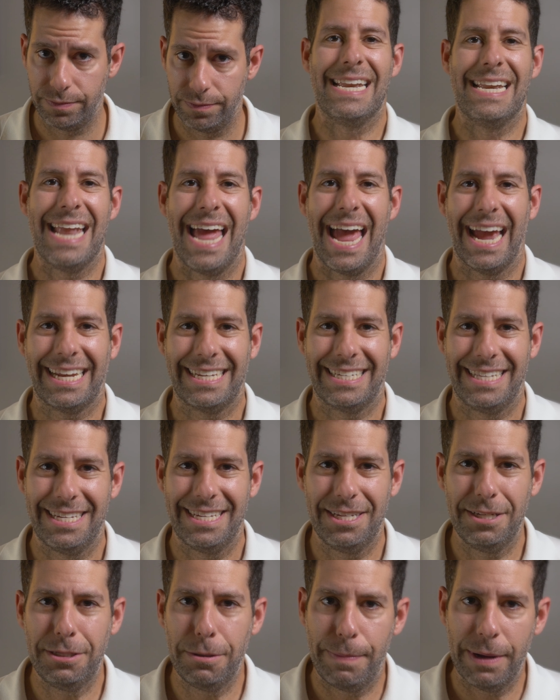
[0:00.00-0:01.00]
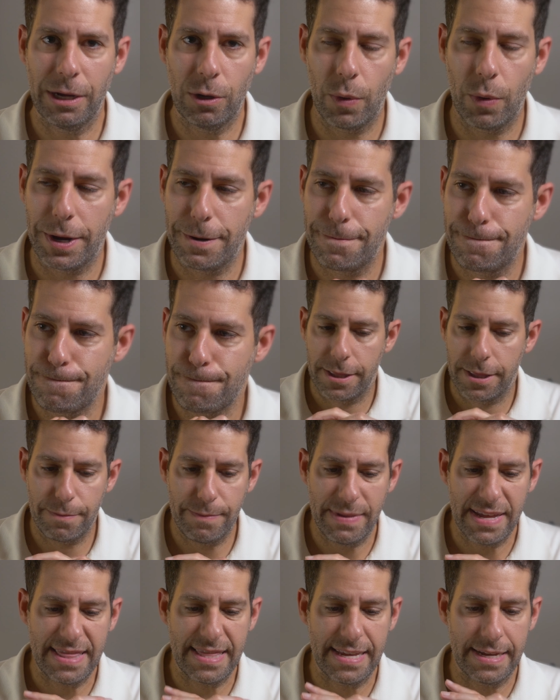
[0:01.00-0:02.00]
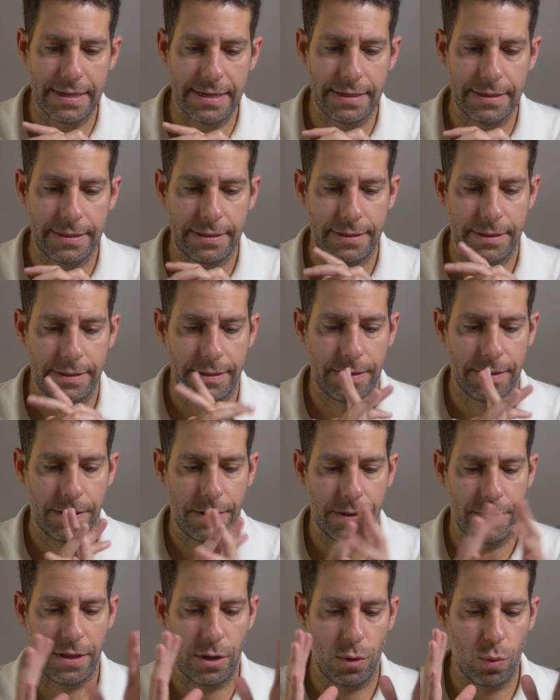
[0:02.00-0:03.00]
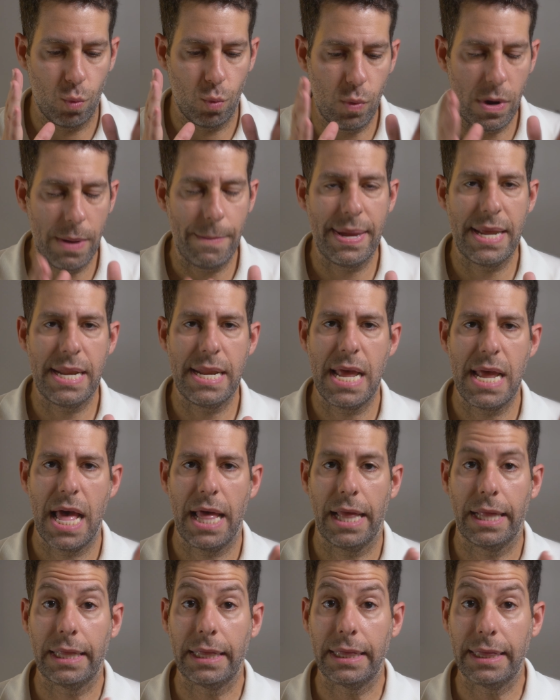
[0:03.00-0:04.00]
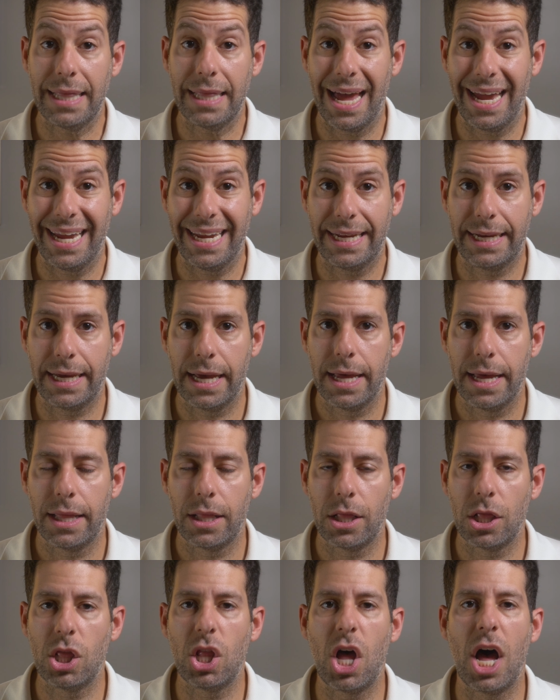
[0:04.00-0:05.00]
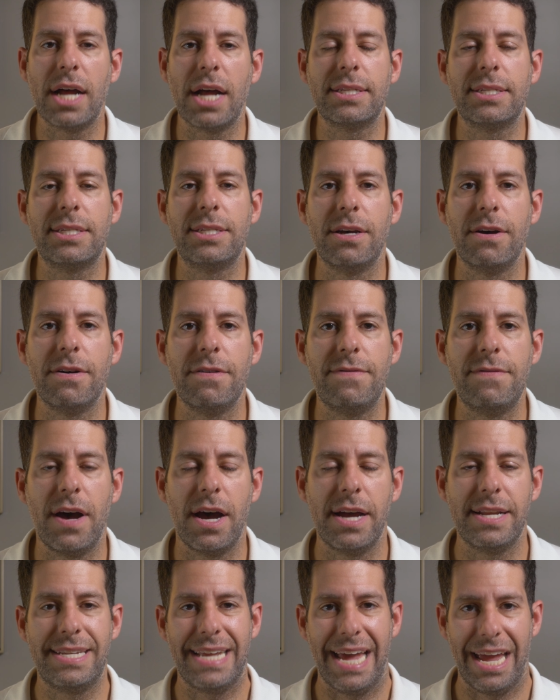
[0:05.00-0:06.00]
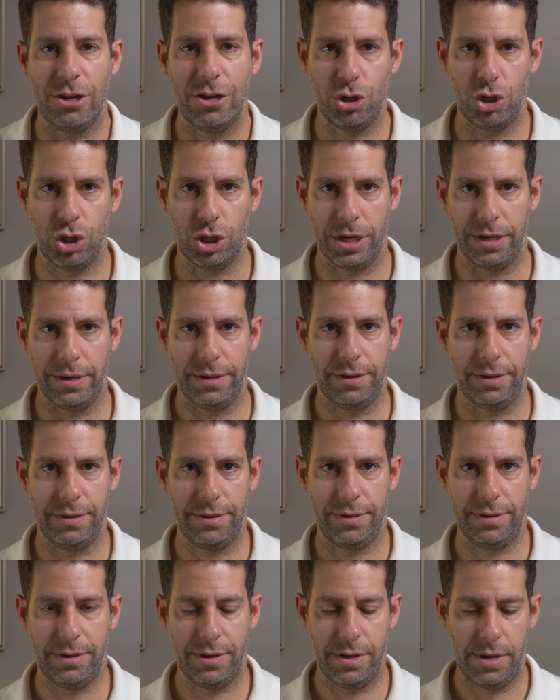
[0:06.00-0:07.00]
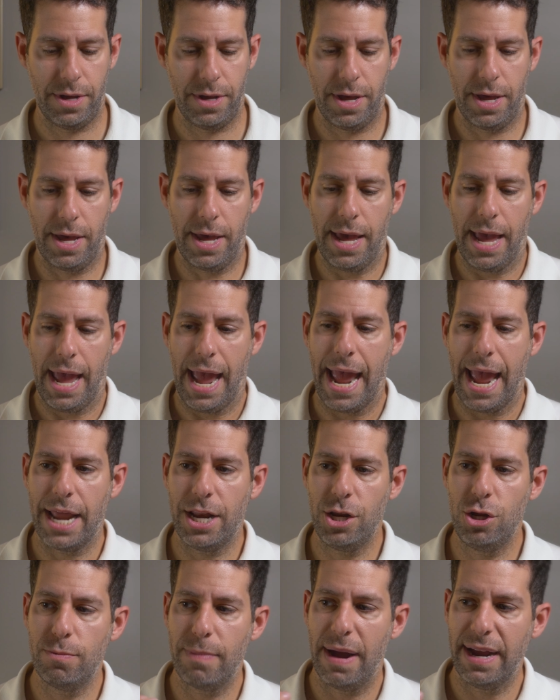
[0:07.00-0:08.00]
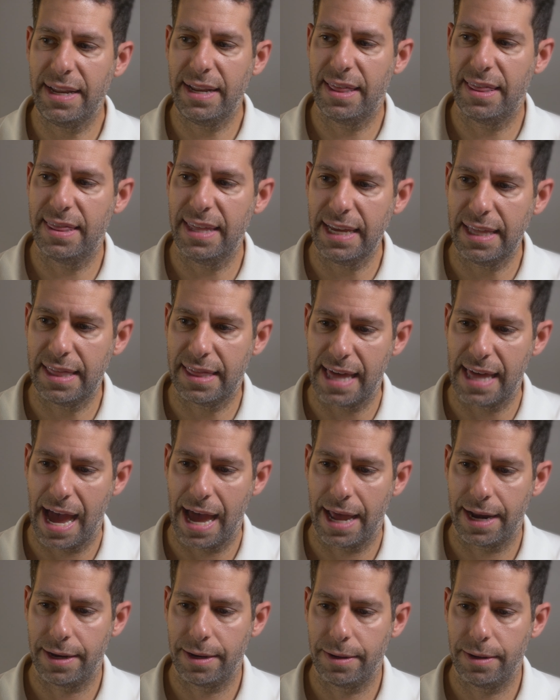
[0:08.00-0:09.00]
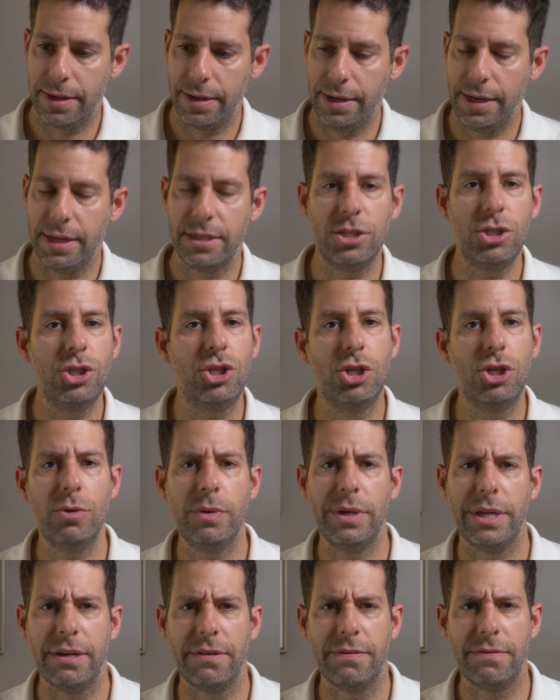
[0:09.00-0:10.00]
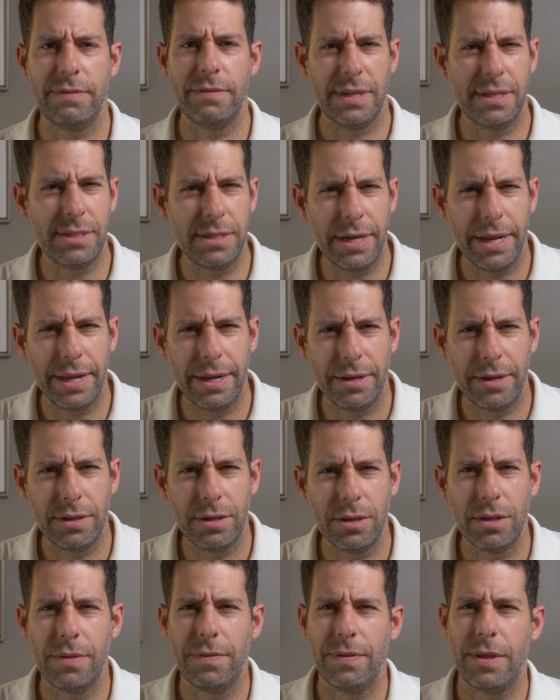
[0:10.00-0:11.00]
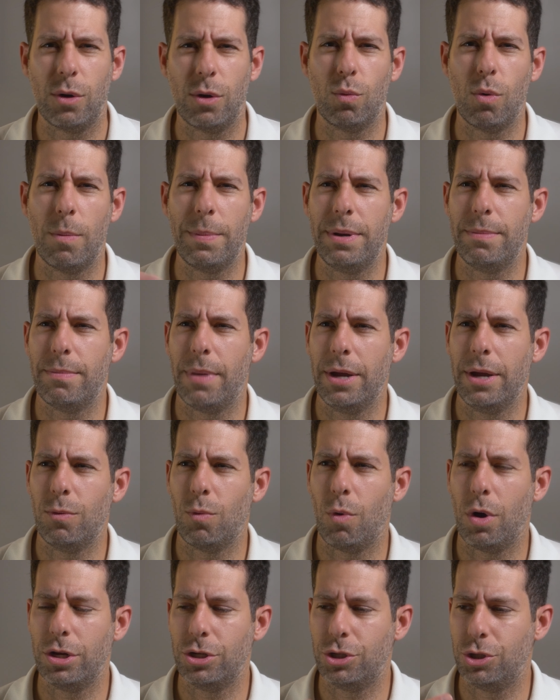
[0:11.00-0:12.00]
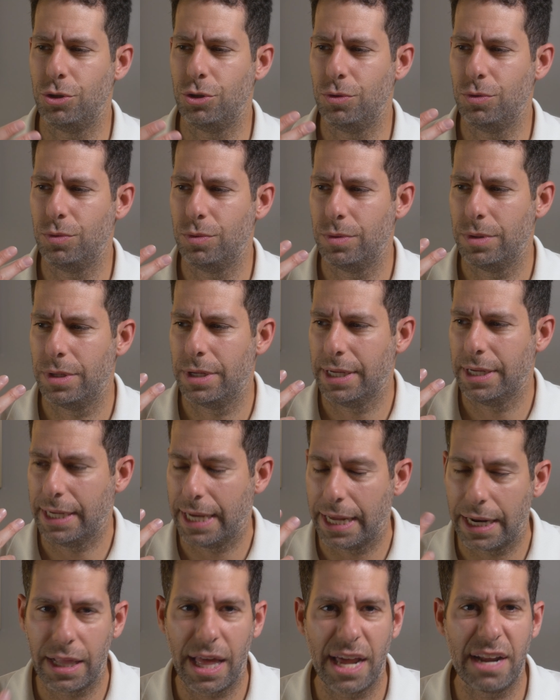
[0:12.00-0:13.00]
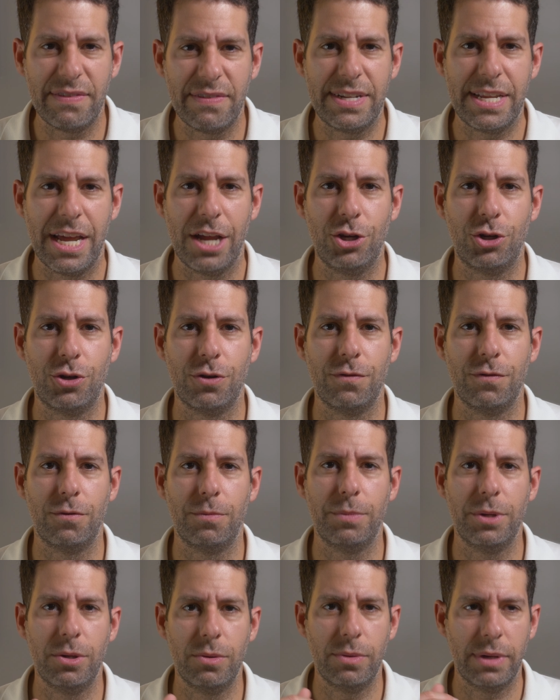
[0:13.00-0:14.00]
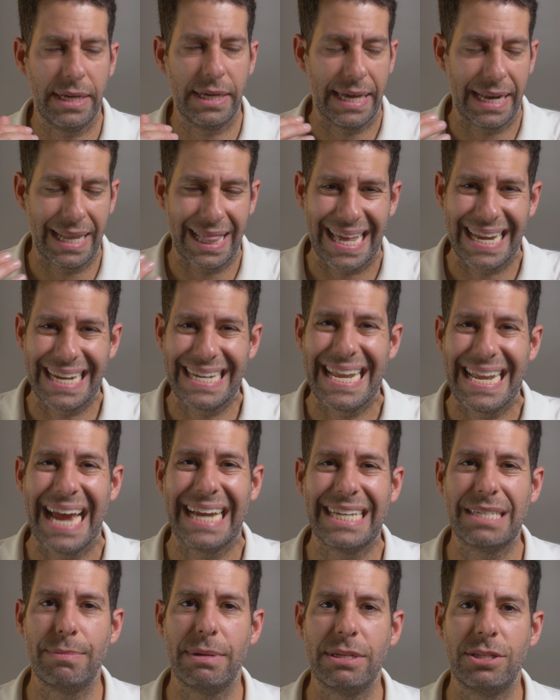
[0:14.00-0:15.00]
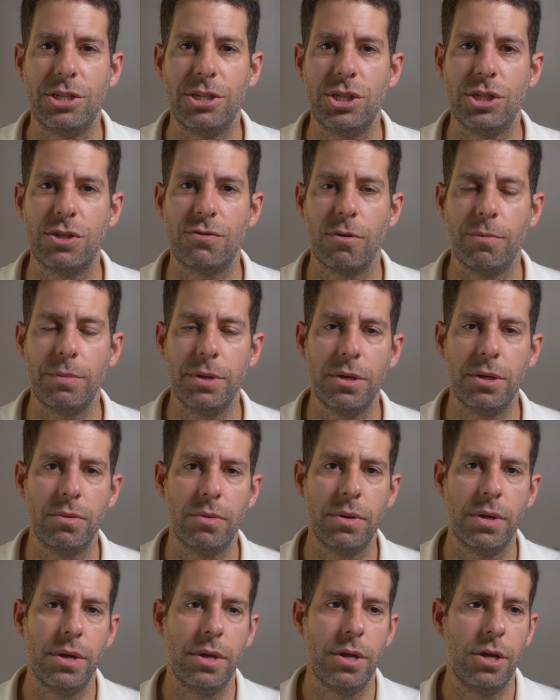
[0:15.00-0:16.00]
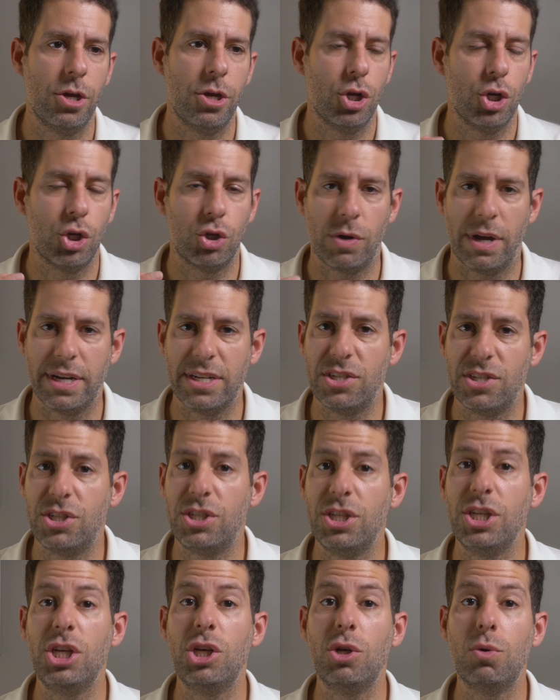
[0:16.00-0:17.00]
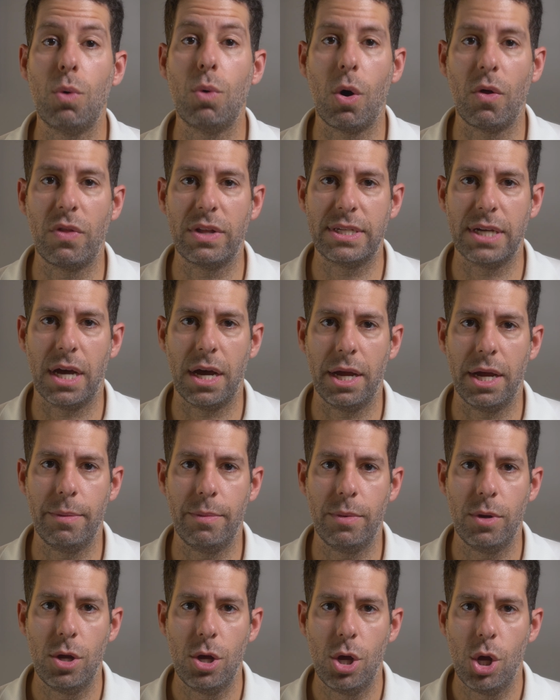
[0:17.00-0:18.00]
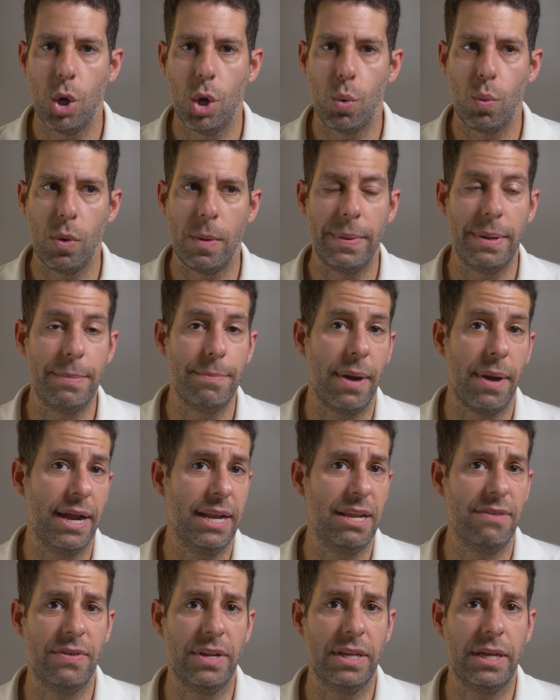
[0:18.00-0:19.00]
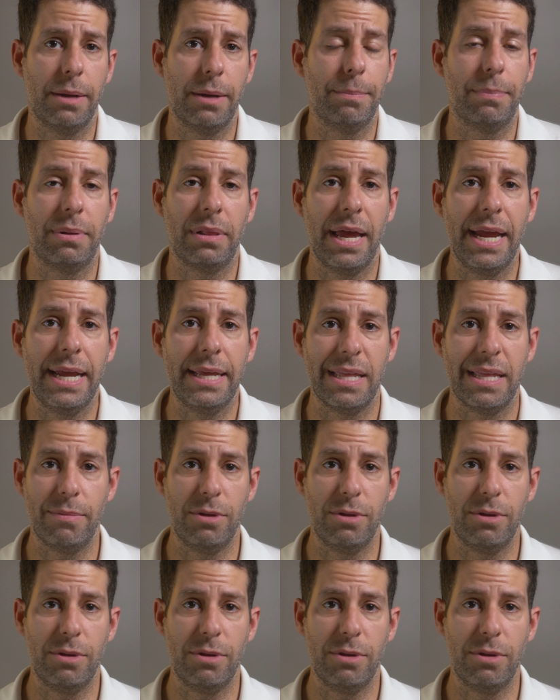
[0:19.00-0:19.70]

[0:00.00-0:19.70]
Next, this is a big one. The myth is that women like lots of attention. And you might think that. It's intuitive, isn't it? That a woman might want to get a lot of attention from you, get a lot of text messages from you, try to see you all the time. Women might even complain.